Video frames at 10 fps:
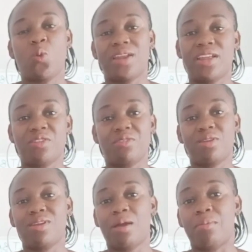whether the
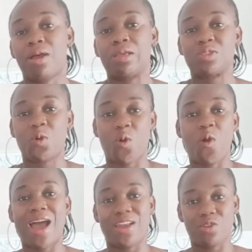regular blouse
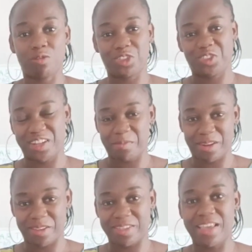or an off-shoulder
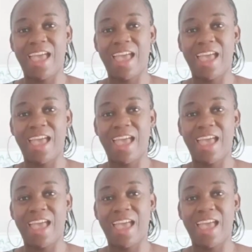blouse.